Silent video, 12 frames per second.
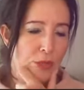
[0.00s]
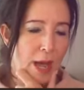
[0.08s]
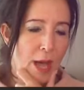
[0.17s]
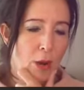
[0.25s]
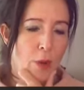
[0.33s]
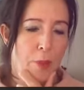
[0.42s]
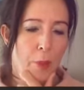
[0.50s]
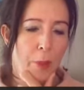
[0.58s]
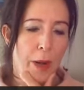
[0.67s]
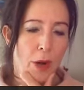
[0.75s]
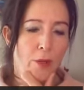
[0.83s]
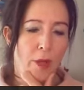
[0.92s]
How do we
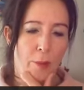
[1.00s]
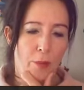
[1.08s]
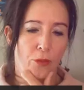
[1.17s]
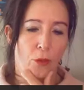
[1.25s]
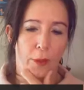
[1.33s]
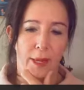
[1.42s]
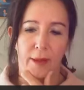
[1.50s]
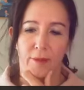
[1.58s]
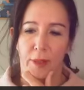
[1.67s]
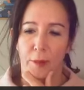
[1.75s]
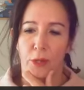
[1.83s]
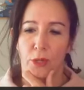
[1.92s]
prepare them before we give
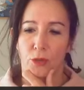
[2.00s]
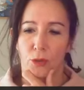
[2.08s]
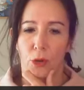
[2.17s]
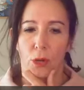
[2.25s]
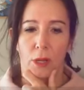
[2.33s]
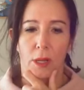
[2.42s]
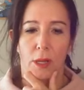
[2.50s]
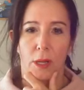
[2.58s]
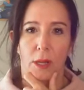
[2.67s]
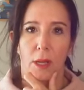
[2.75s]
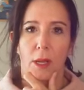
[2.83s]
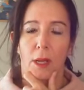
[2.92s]
them control?
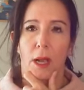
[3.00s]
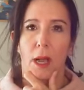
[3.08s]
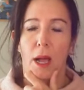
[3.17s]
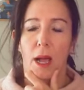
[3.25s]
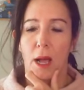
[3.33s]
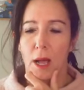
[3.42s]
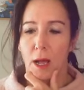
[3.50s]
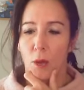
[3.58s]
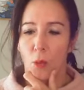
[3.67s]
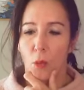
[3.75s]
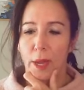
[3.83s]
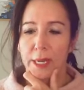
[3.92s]
Uh,
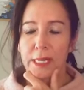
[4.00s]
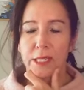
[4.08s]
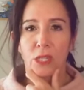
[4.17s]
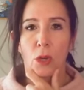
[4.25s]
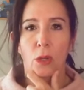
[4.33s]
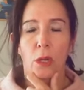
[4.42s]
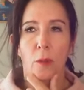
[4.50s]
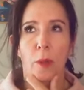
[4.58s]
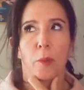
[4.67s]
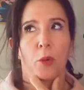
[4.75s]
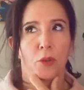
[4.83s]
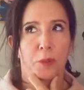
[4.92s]
well, I need to know a little bit
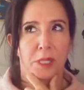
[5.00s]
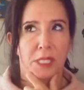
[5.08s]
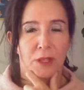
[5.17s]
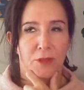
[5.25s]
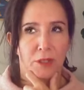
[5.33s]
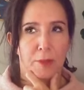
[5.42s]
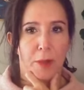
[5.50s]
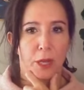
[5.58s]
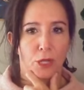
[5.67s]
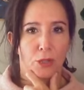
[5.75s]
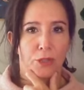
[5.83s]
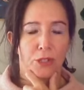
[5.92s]
more specifics about
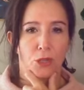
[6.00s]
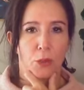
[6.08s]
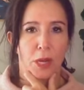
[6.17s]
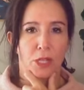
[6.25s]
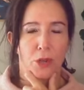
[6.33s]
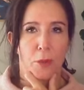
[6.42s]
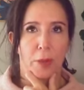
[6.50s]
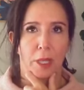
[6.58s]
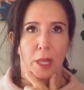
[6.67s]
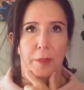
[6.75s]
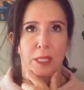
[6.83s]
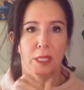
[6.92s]
your situation, but
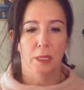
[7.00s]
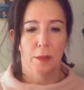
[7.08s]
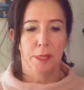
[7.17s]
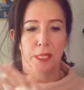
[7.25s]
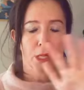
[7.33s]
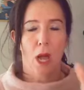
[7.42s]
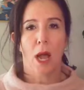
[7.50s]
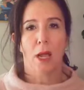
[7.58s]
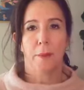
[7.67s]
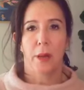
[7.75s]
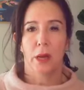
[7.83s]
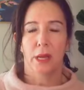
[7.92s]
let me let me talk
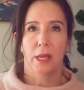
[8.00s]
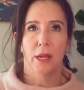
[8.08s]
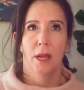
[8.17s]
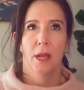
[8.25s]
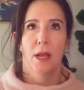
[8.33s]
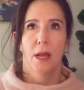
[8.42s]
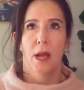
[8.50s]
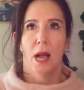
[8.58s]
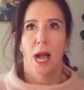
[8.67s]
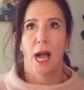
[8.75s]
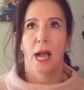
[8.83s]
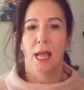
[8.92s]
about it
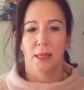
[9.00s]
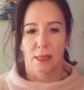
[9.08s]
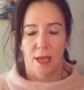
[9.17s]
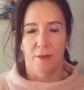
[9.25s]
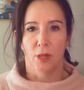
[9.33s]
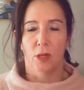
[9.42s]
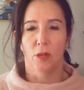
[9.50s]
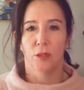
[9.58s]
high level.